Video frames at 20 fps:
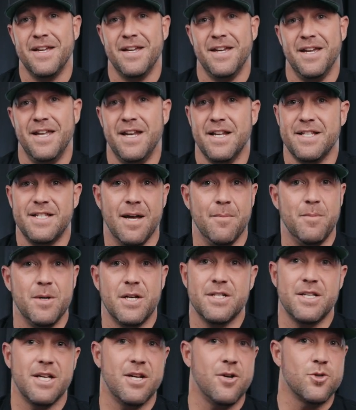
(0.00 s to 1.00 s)
And it's not
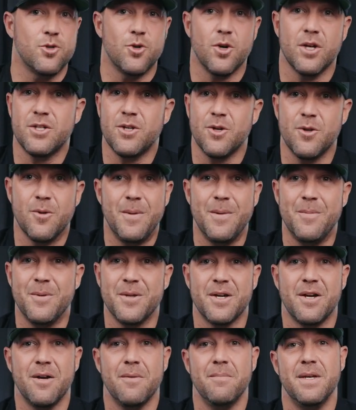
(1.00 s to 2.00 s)
because I don't trust other people
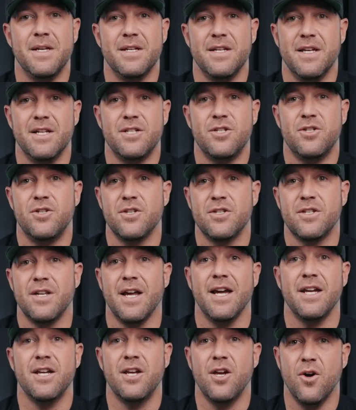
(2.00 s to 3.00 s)
to come in. It's just
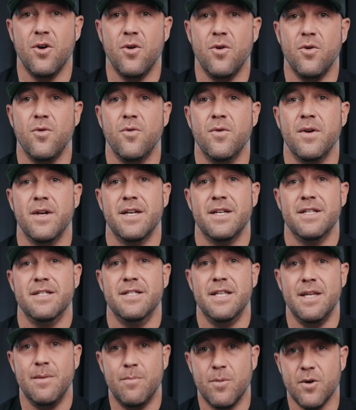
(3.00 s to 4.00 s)
I go
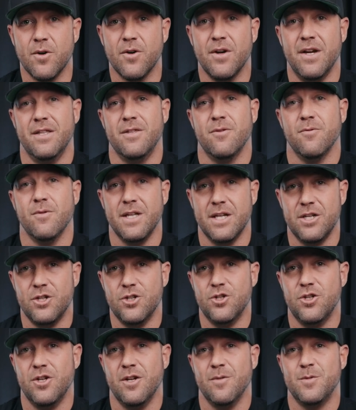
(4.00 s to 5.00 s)
deeper in the
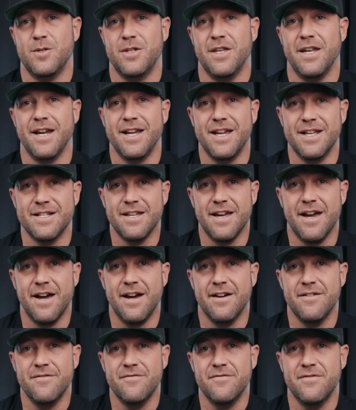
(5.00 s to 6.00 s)
relationships that I get to
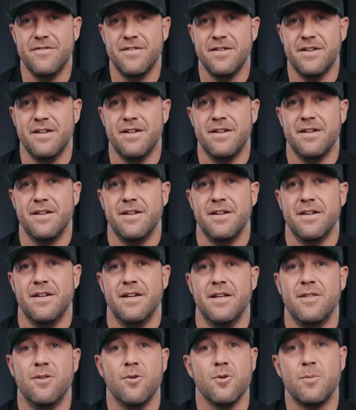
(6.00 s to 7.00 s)
have.
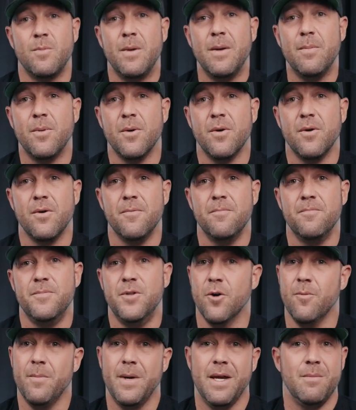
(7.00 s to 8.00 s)
And those people
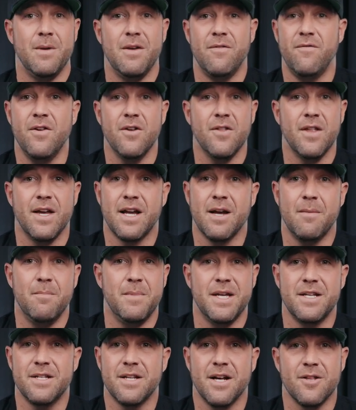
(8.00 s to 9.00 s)
don't make me feel like I'm
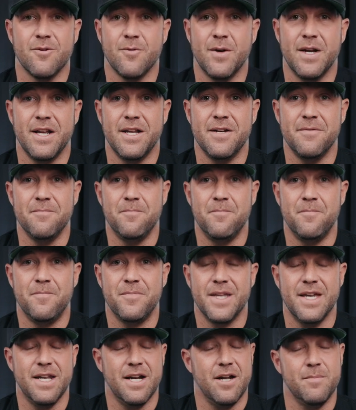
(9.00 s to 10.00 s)
being tolerated.
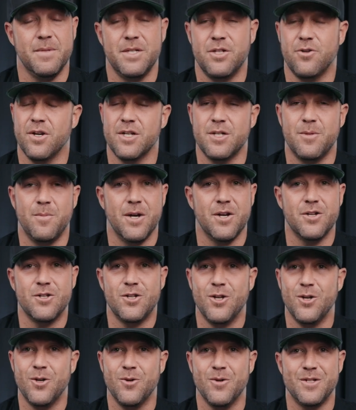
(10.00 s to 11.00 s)
And I'll be transparent
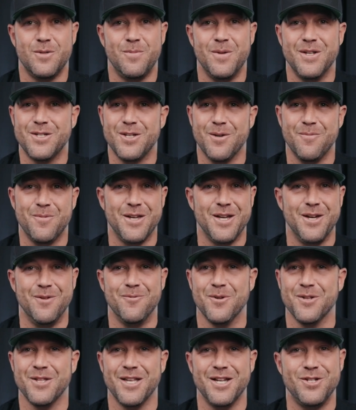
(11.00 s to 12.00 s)
too. It's been something in
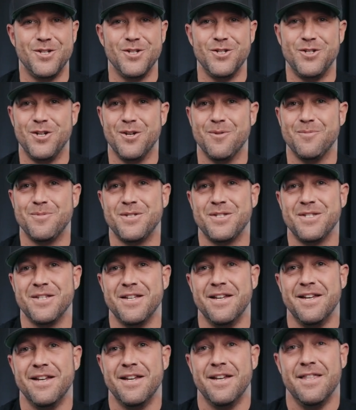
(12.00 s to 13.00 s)
relationships
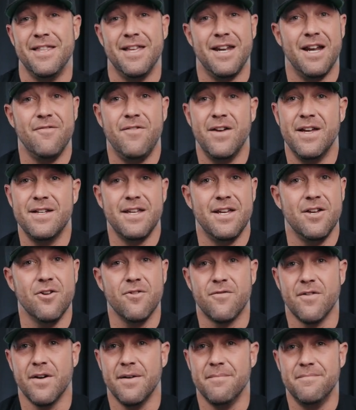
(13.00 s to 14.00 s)
that I've had to heal
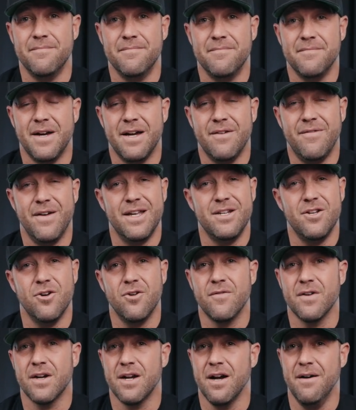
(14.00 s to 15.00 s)
from. I've had to
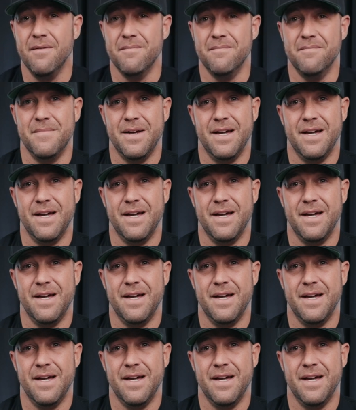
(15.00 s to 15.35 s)
overcome.